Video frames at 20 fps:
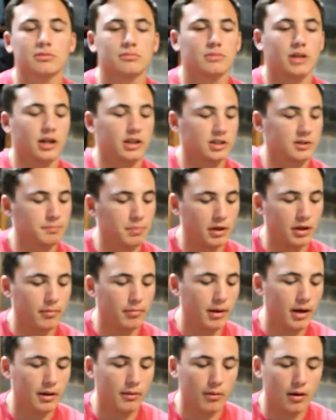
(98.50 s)

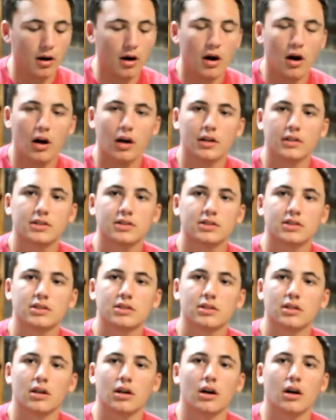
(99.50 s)
spinnerbait
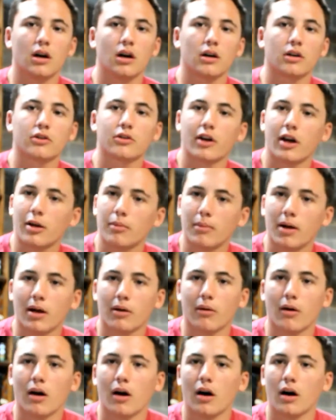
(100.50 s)
rods,
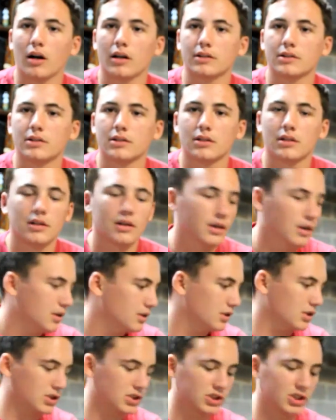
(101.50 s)
crankbait rods,
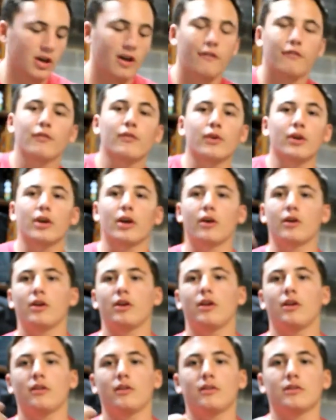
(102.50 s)
just stuff
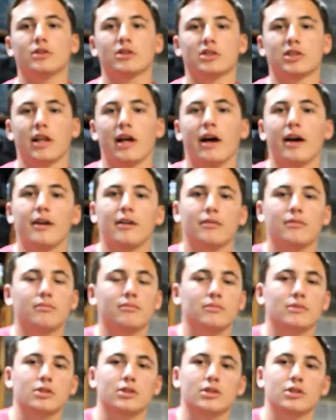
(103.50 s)
you just light.
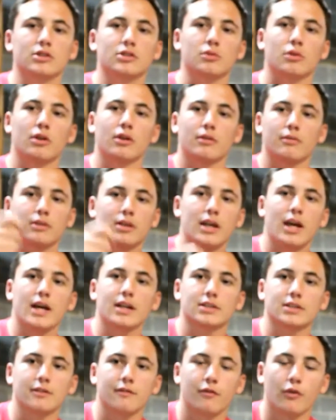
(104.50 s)
You just want to
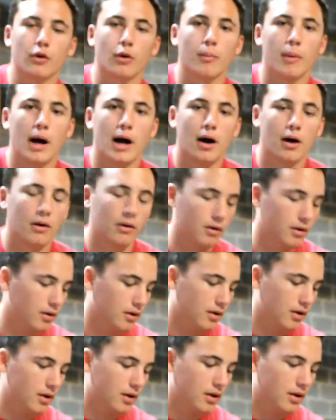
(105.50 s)
cast it for a mile,
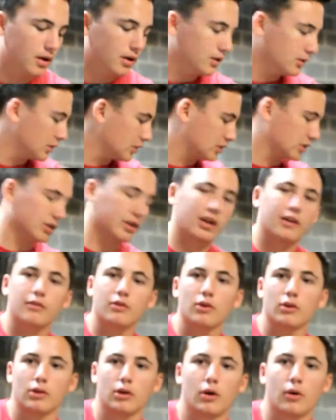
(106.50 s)
just to give
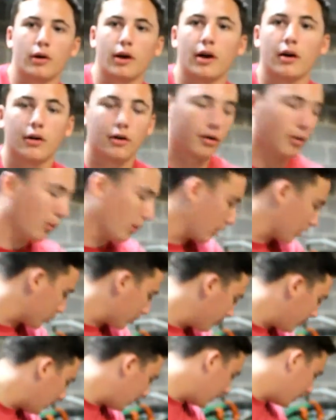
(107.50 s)
you a long area to work
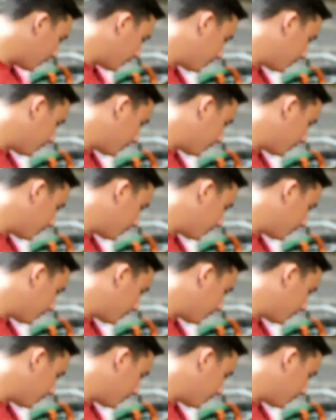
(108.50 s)
the bait